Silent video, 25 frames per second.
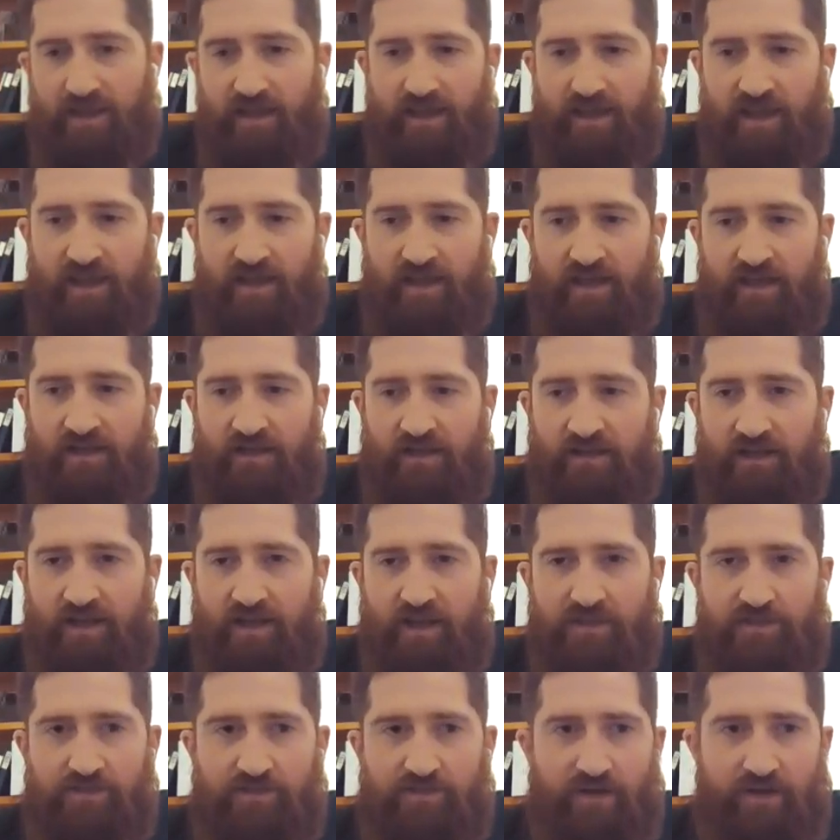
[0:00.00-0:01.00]
And
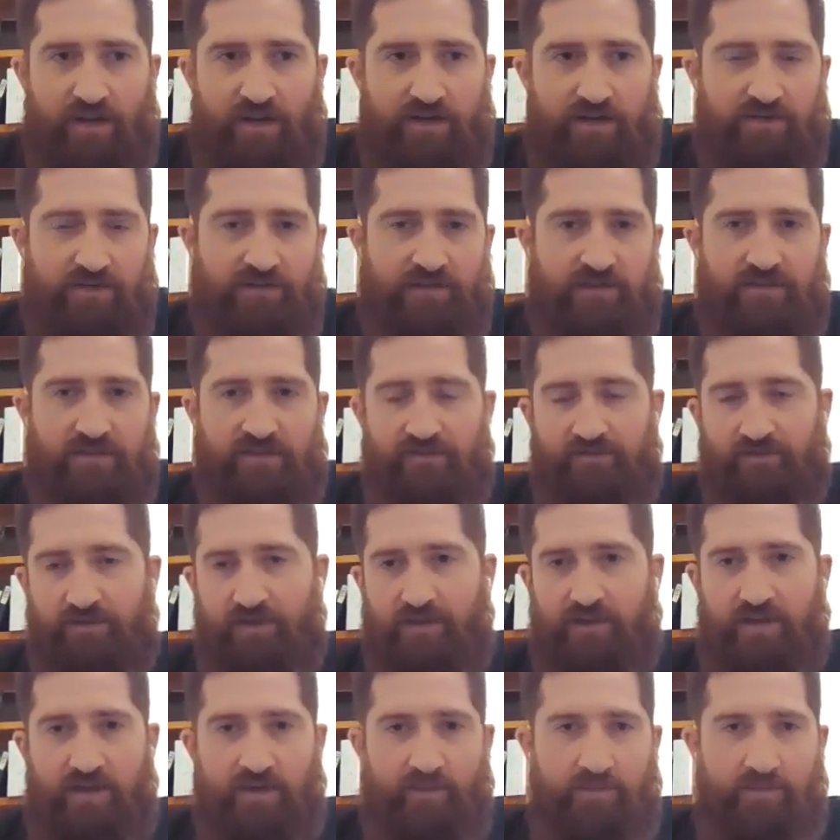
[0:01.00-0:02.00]
I tried using
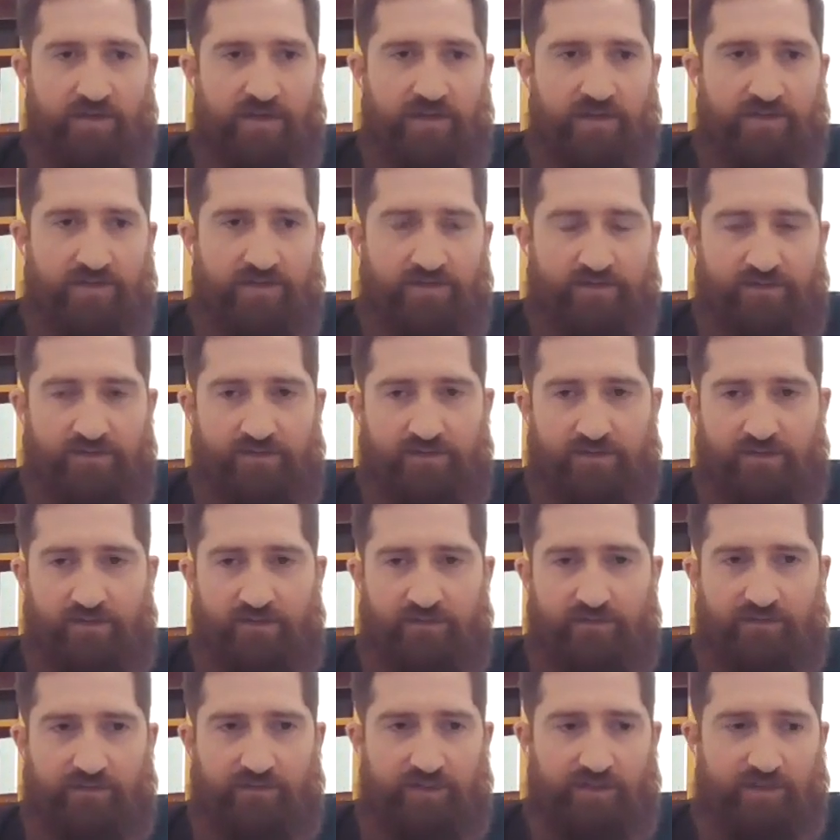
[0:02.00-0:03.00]
different combinations
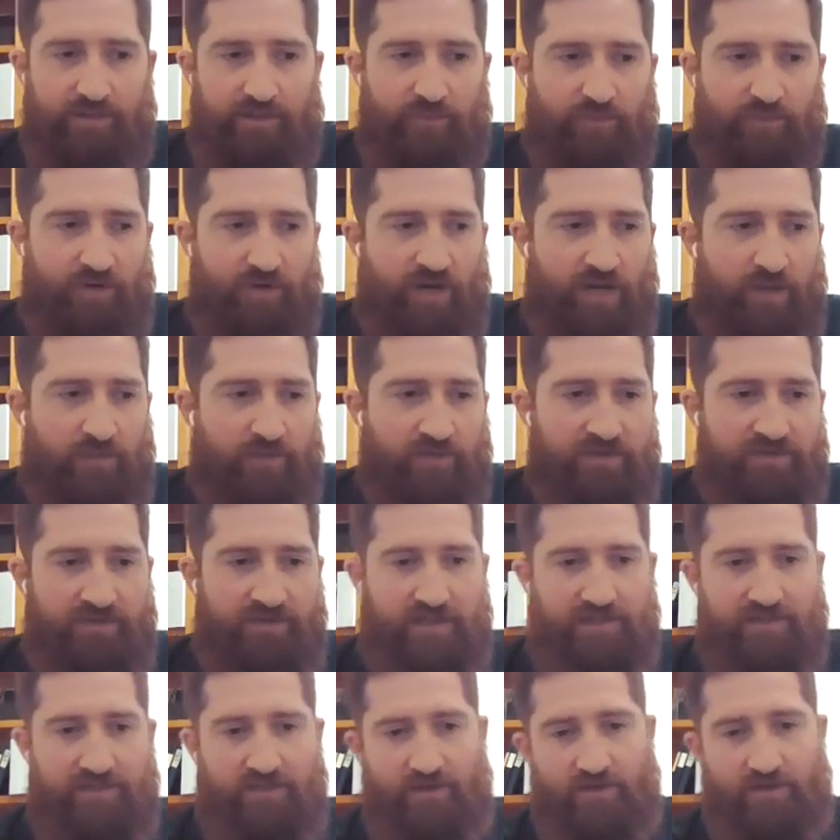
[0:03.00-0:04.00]
of primers
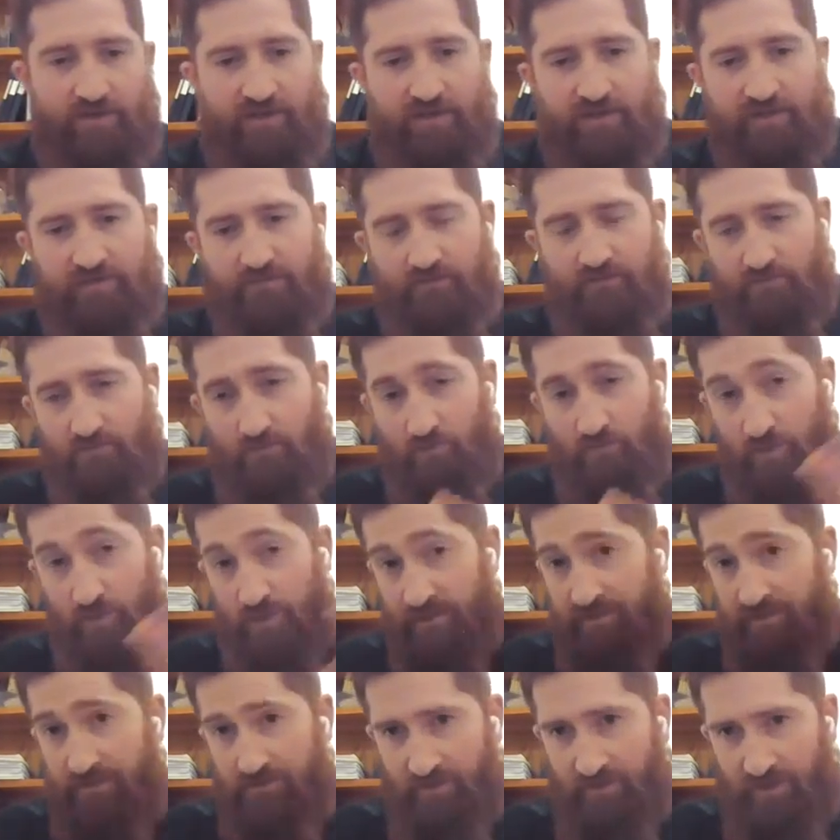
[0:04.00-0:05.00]
that target
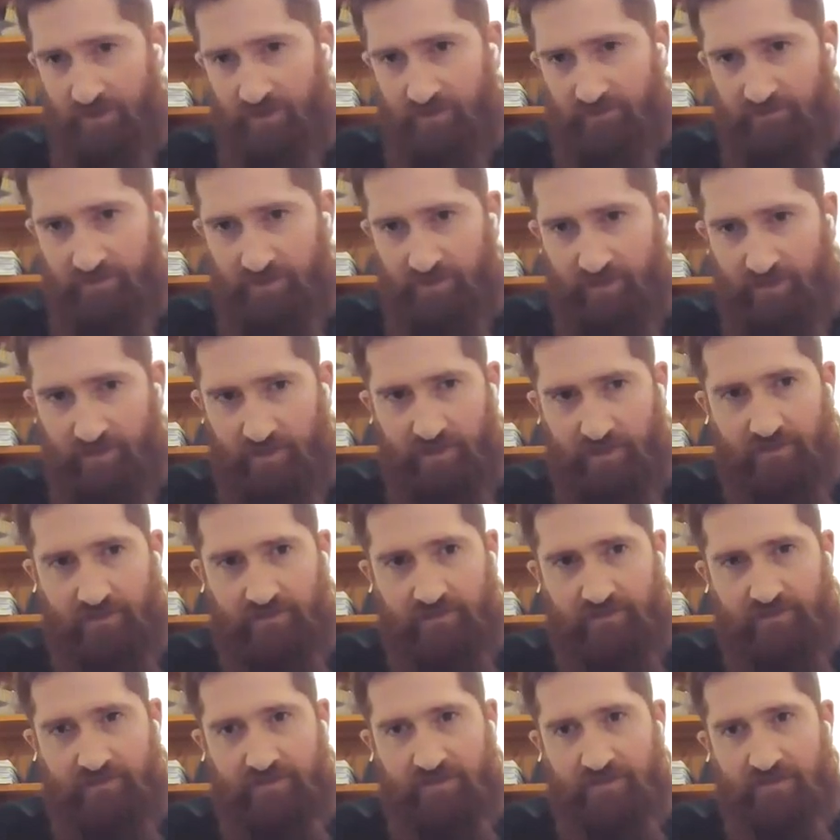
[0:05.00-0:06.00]
one strand of DNA,
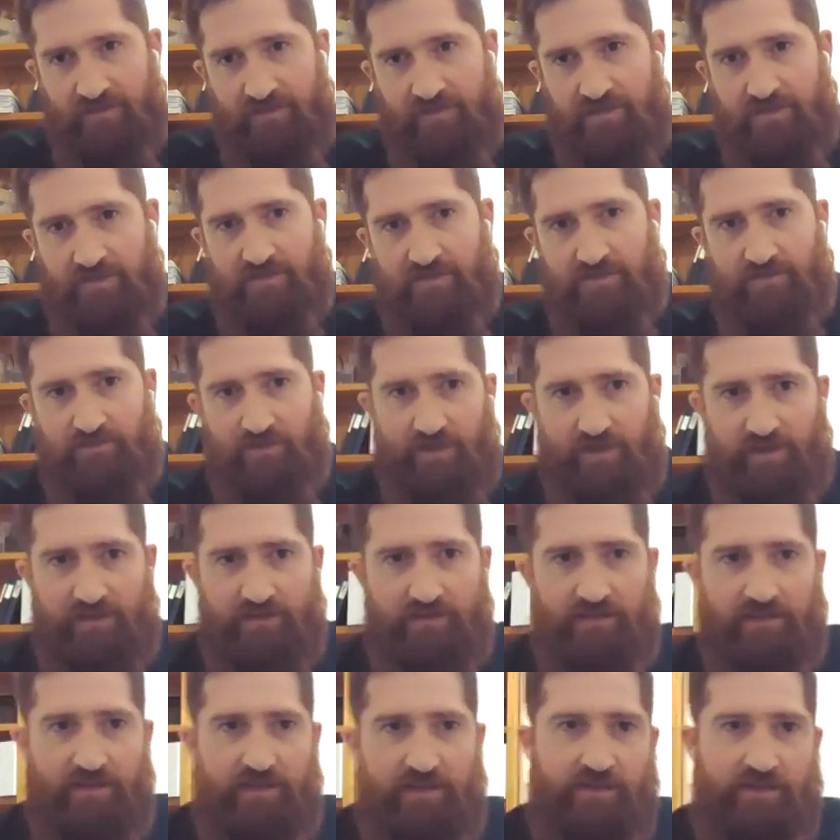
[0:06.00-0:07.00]
let's say the sense
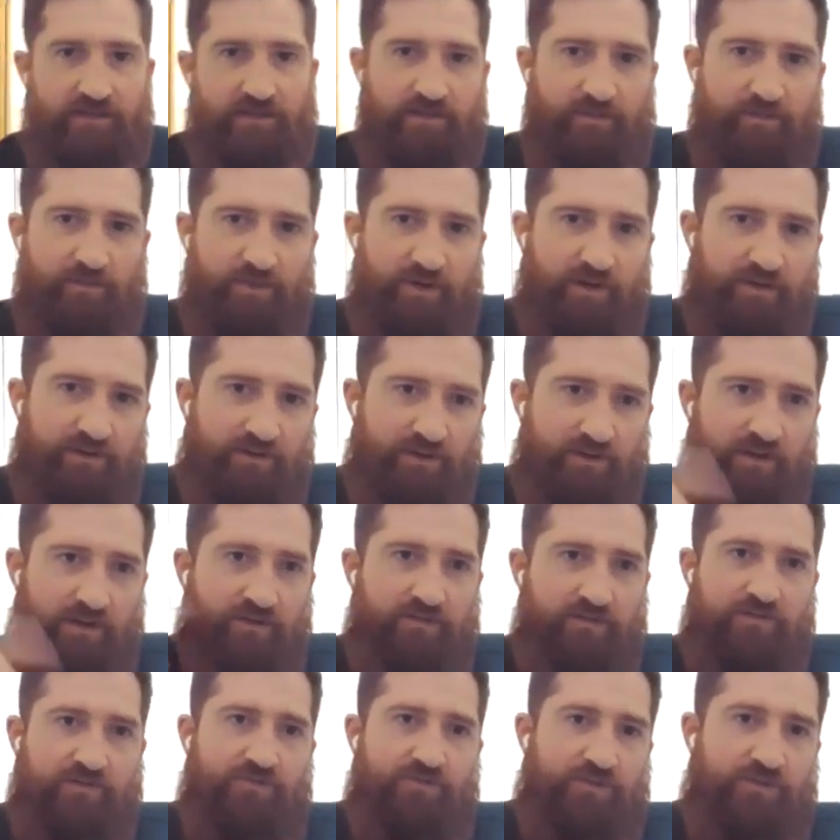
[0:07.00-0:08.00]
strand, compared to the
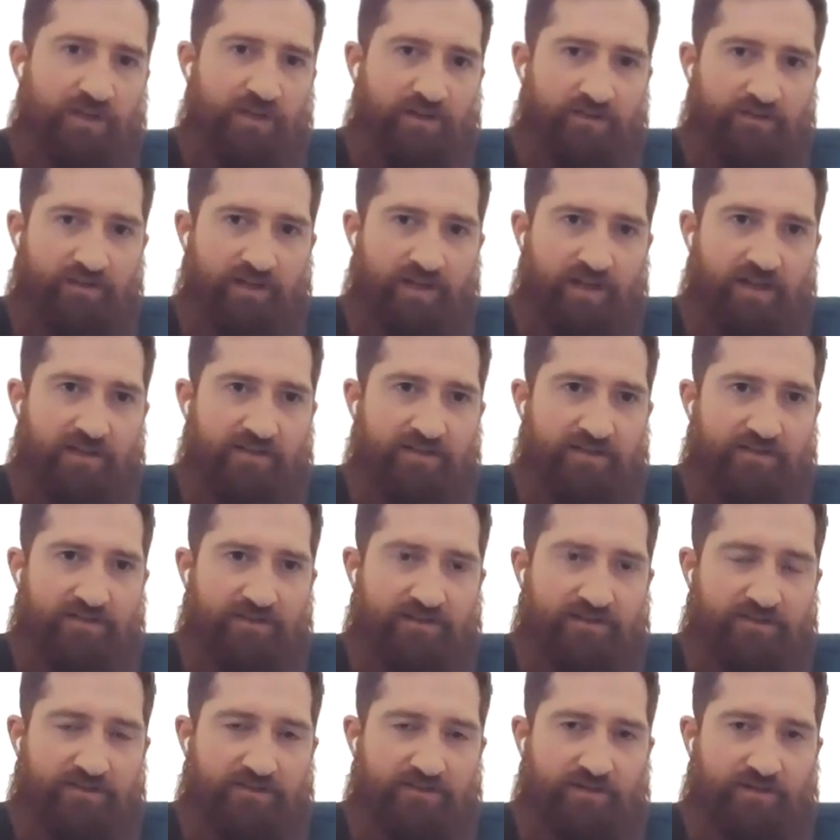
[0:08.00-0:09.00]
other strand, the
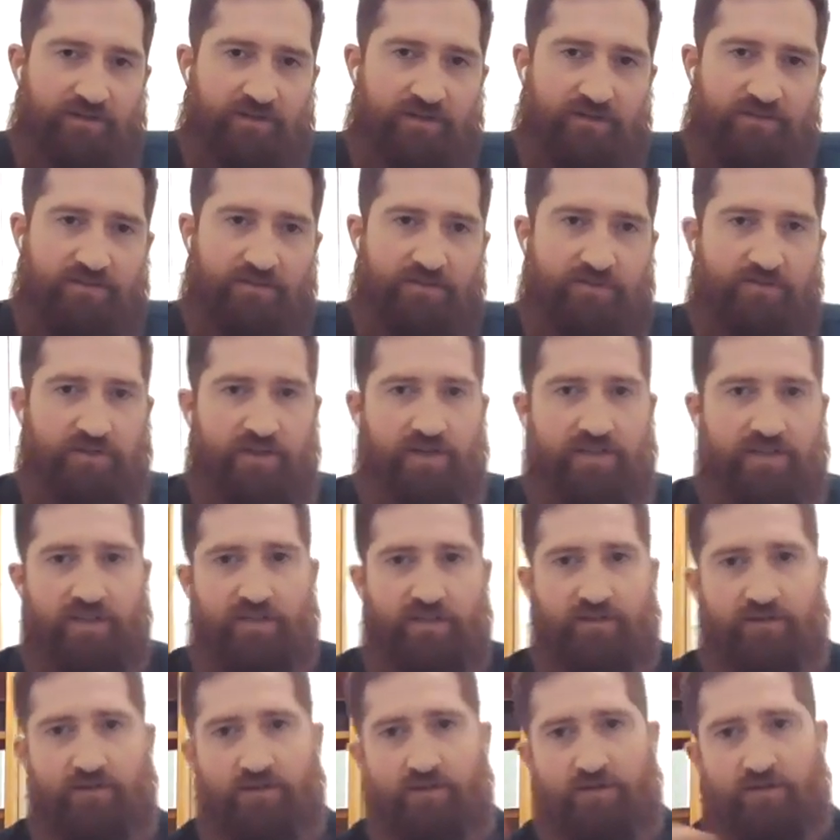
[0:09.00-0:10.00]
antisense strand. So trying to
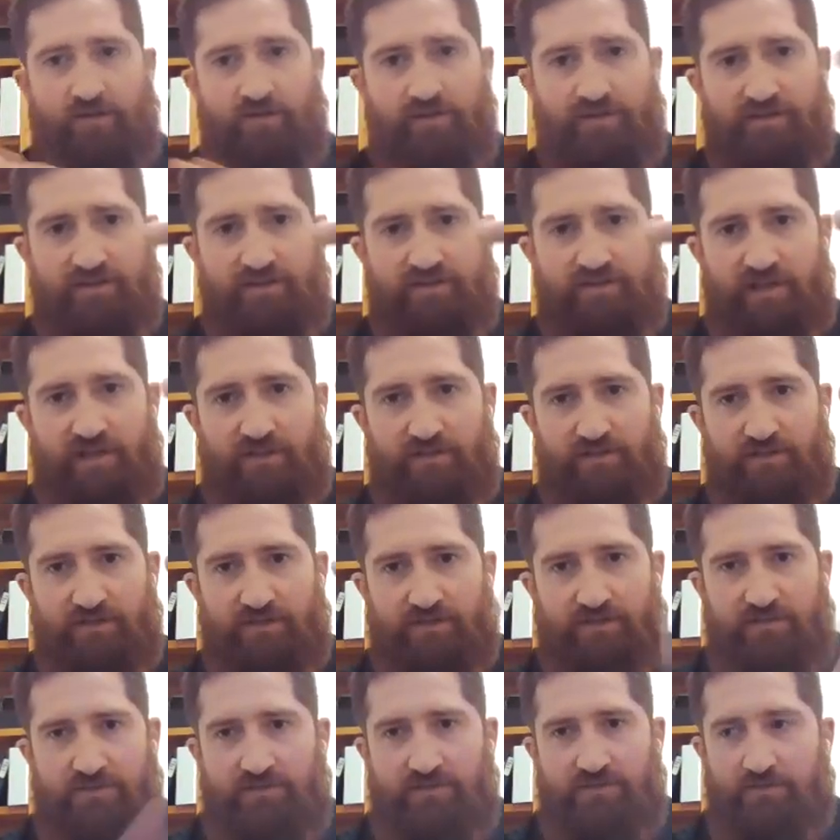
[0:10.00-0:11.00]
get longer
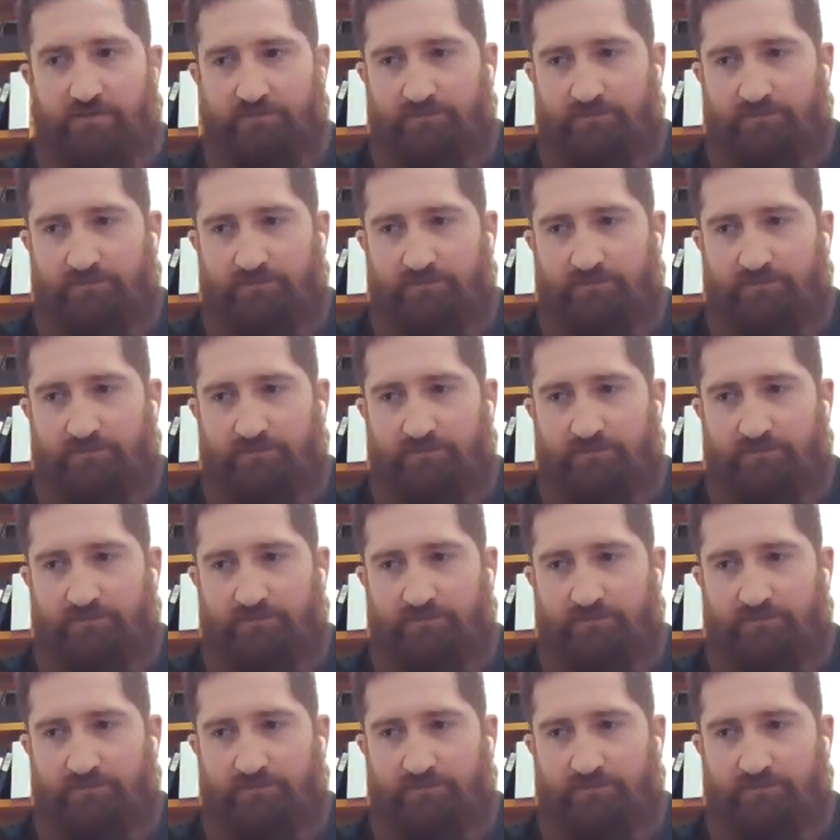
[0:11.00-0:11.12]
extensions,